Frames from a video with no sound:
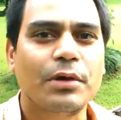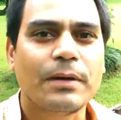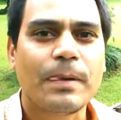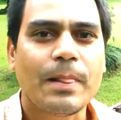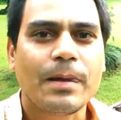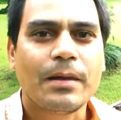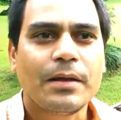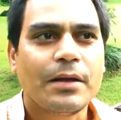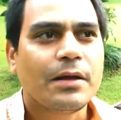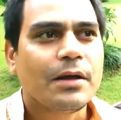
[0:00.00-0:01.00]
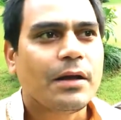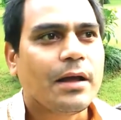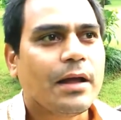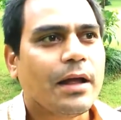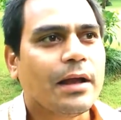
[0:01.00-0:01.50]

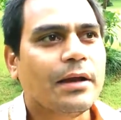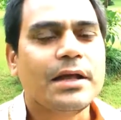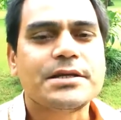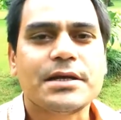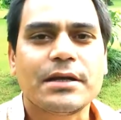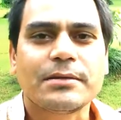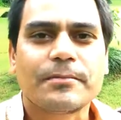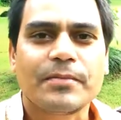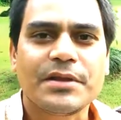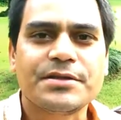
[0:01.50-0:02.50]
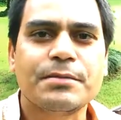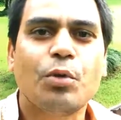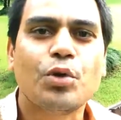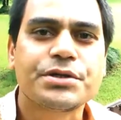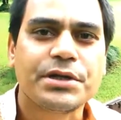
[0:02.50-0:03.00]
And nature is the
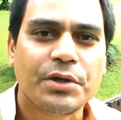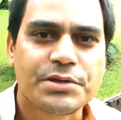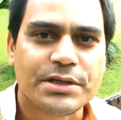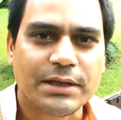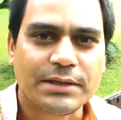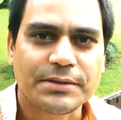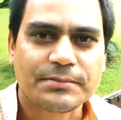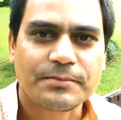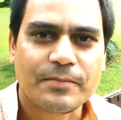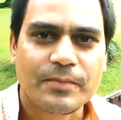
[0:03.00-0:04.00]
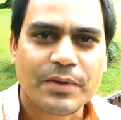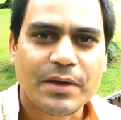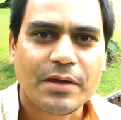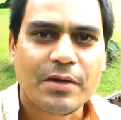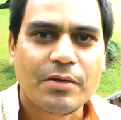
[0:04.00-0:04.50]
most innocent,
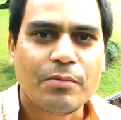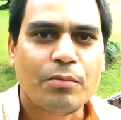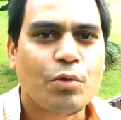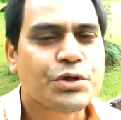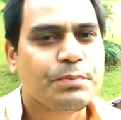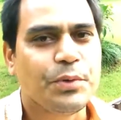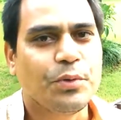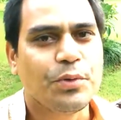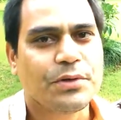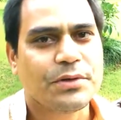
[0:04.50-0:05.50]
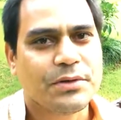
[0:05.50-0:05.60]
most pure.